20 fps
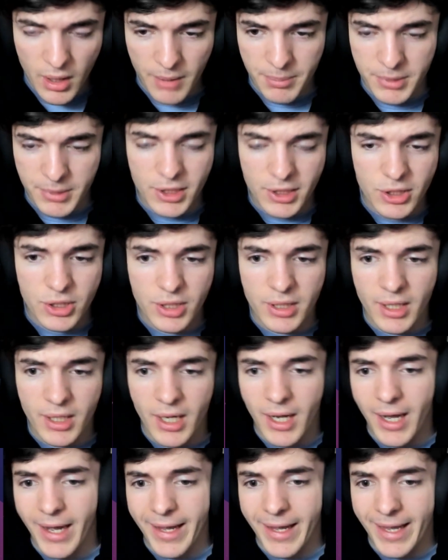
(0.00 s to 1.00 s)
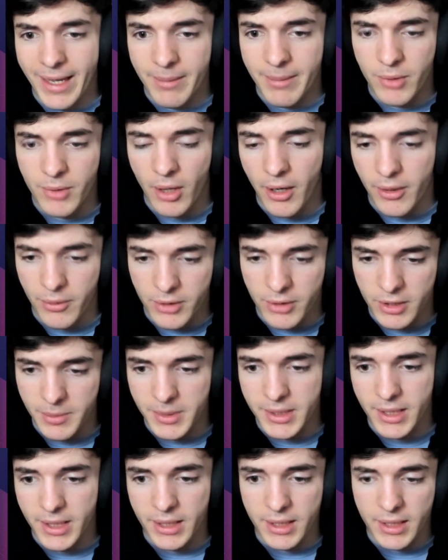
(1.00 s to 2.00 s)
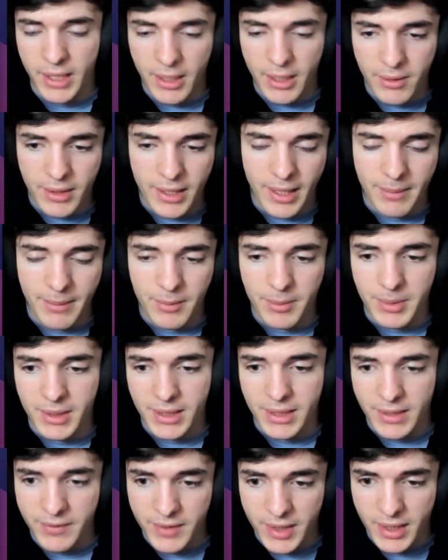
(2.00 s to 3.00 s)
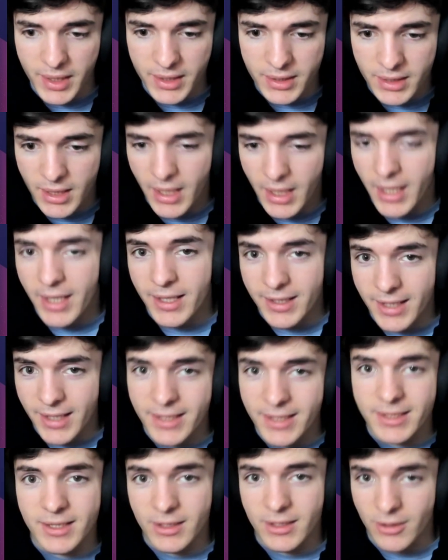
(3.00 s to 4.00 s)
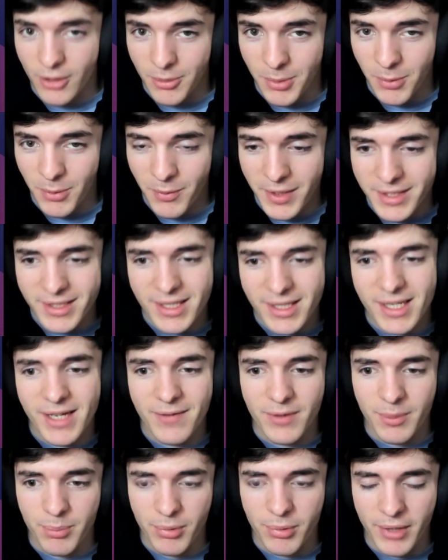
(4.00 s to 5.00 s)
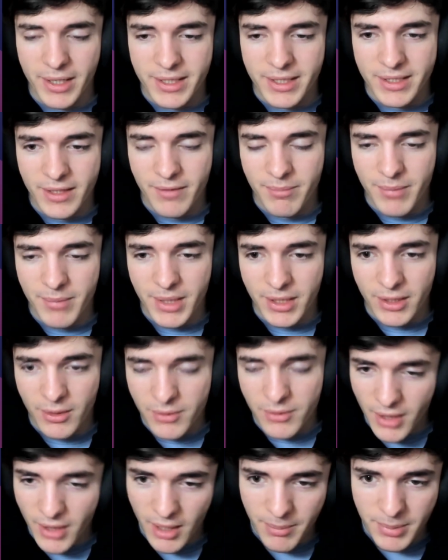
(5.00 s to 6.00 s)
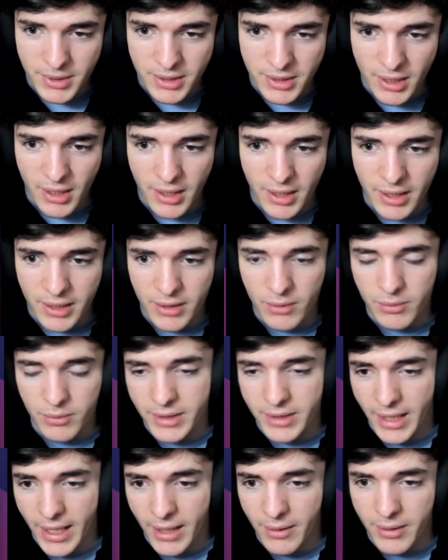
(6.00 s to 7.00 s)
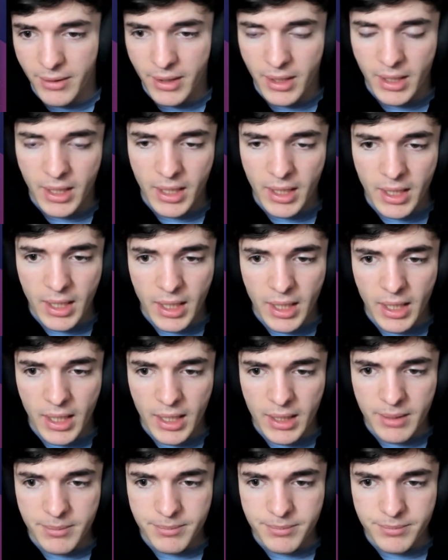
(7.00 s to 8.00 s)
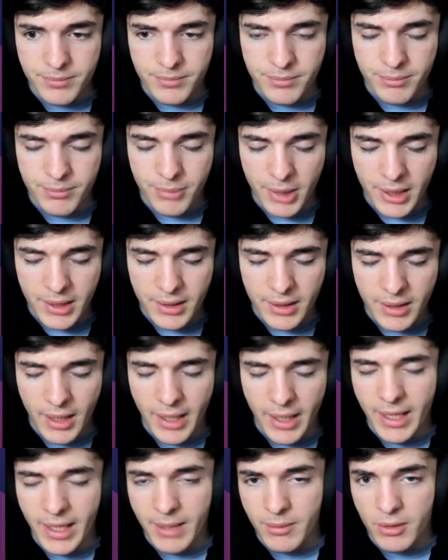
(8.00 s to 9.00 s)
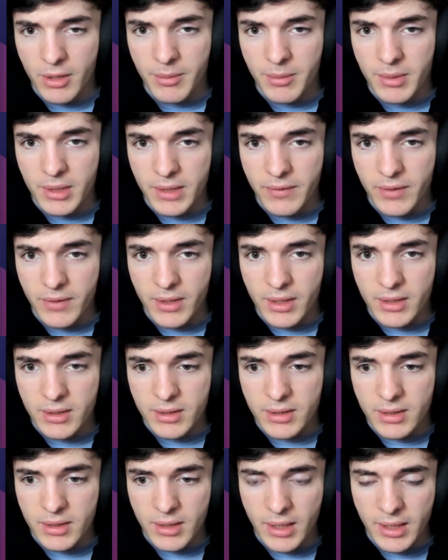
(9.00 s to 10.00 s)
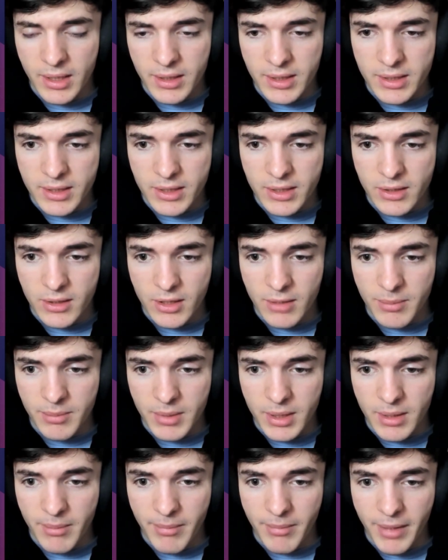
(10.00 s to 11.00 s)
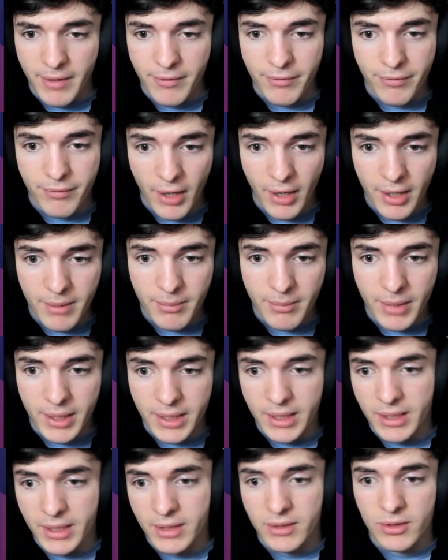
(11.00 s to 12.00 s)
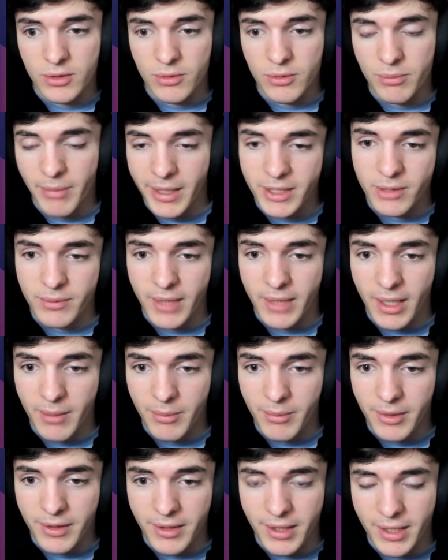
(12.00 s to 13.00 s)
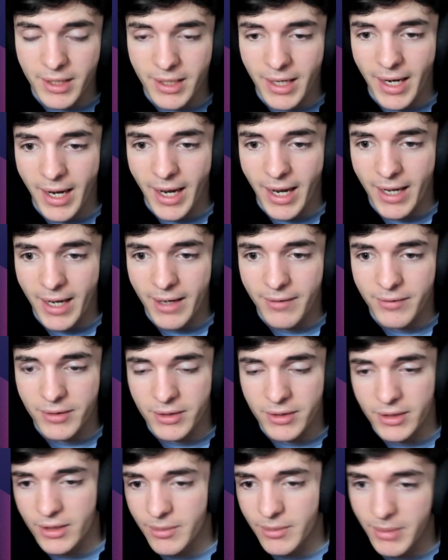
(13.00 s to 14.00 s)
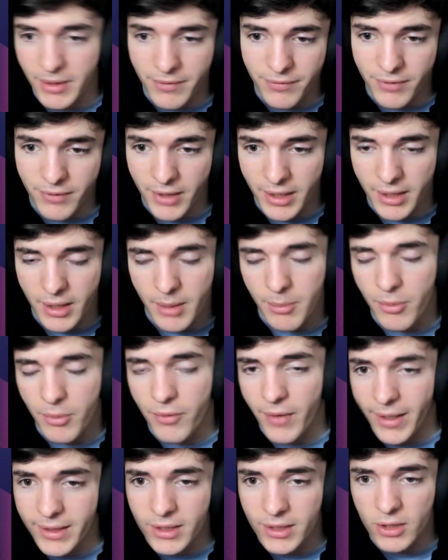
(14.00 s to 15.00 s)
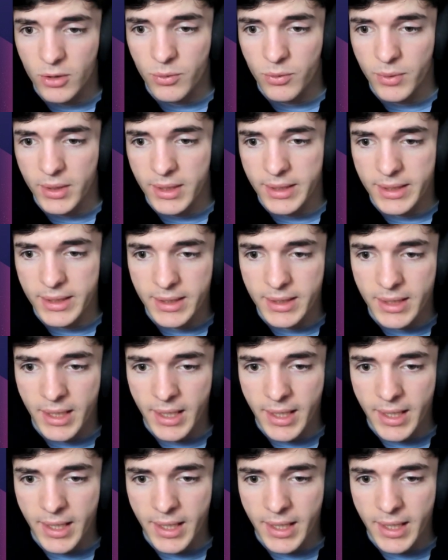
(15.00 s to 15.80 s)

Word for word: position, I am not going to be taking it out and I'm going to be leaving it. Yes, it's a little bit risky if the price of min goes up a ton or down, but I am going to be leaving it, and this is going to be my fun money to mess around with and have a little bit of fun providing liquidity